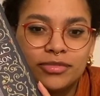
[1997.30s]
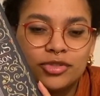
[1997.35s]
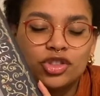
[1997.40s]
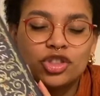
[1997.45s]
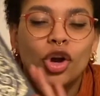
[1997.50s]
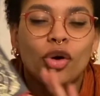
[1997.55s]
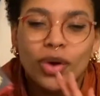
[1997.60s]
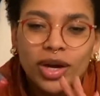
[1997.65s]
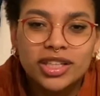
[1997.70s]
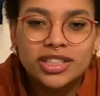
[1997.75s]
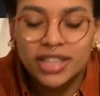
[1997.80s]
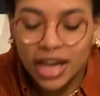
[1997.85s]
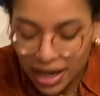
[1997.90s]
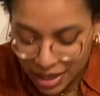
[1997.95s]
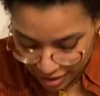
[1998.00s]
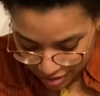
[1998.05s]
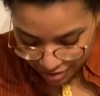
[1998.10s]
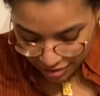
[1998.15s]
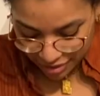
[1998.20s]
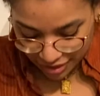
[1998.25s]
So
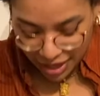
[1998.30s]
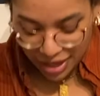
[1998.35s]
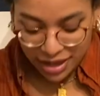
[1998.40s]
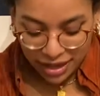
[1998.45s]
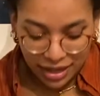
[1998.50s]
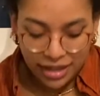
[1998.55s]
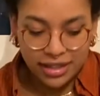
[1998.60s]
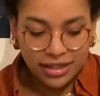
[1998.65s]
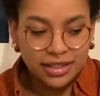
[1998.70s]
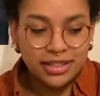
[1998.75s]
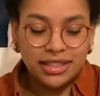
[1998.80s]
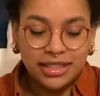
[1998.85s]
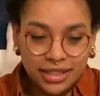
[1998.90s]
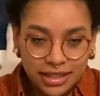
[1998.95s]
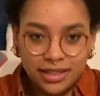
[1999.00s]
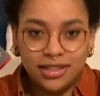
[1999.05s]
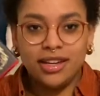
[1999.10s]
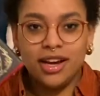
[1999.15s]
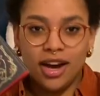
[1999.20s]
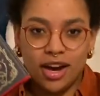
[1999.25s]
excited that I
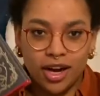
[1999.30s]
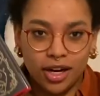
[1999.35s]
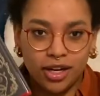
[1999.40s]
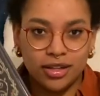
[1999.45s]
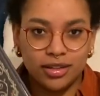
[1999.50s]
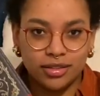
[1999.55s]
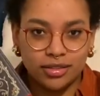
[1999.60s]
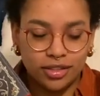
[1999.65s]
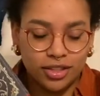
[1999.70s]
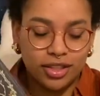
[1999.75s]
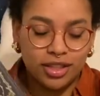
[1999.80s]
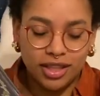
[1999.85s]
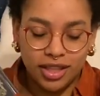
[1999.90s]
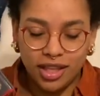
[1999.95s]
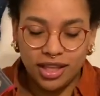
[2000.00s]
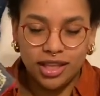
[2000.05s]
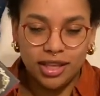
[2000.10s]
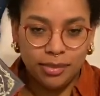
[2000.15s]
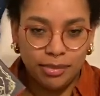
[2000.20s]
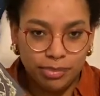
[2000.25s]
indeed got
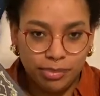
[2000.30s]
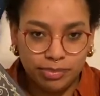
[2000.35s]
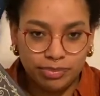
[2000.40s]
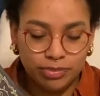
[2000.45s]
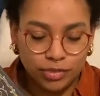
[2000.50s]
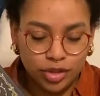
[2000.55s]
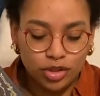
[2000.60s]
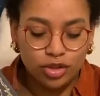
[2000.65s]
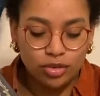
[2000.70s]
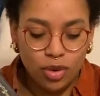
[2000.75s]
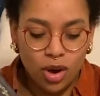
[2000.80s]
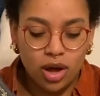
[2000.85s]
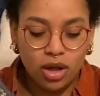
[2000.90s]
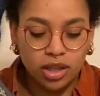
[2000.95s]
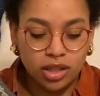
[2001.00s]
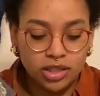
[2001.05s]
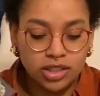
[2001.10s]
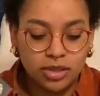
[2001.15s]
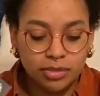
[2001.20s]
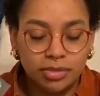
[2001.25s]
the
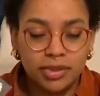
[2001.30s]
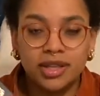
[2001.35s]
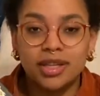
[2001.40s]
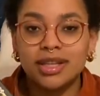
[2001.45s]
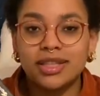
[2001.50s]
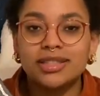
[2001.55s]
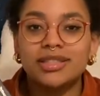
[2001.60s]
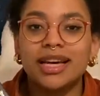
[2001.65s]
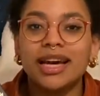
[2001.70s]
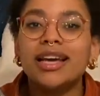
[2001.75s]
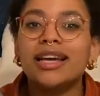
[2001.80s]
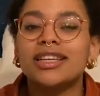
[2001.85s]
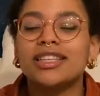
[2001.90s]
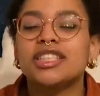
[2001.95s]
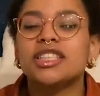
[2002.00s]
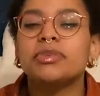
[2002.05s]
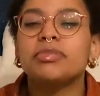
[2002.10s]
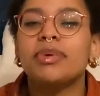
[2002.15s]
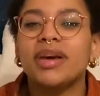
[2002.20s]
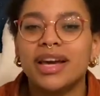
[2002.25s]
duology, because I
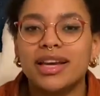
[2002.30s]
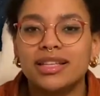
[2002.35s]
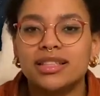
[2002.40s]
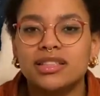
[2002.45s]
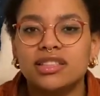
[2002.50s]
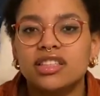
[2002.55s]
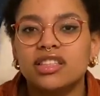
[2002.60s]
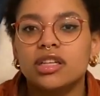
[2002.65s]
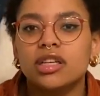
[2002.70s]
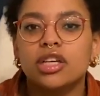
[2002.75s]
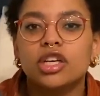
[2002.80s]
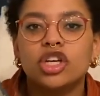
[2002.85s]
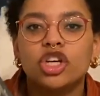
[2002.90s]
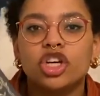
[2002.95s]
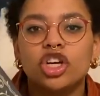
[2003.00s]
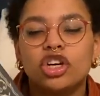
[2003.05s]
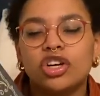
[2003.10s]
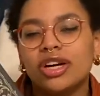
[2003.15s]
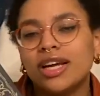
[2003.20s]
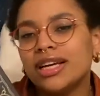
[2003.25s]
expect
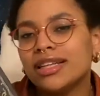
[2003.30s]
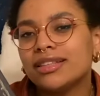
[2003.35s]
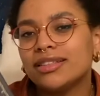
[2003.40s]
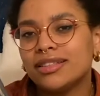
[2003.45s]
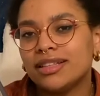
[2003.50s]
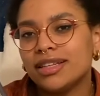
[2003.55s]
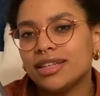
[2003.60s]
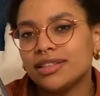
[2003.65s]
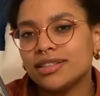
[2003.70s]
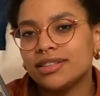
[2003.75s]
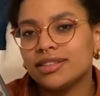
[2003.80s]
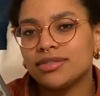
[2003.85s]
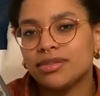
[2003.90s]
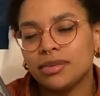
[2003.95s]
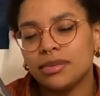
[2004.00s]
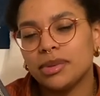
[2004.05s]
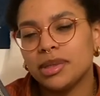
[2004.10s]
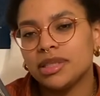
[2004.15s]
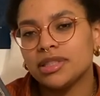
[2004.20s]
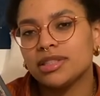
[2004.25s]
great things from
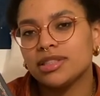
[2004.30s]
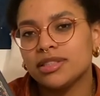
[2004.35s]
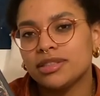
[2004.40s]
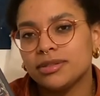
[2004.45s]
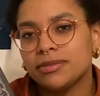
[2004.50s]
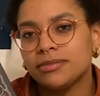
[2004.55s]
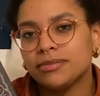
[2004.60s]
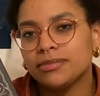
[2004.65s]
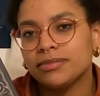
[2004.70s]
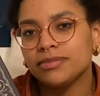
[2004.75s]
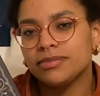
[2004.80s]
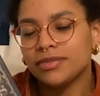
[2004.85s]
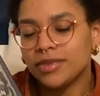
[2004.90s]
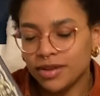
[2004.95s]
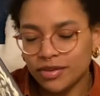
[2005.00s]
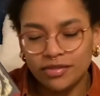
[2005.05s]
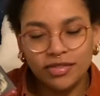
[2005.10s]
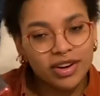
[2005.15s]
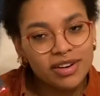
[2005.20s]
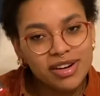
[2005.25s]
this.
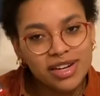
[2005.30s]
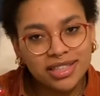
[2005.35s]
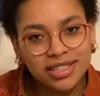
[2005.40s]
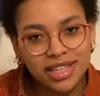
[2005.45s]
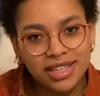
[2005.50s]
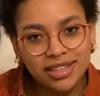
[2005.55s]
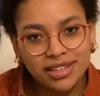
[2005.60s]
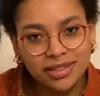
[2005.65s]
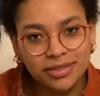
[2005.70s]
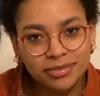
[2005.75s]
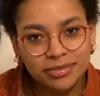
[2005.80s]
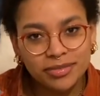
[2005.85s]
Very excited.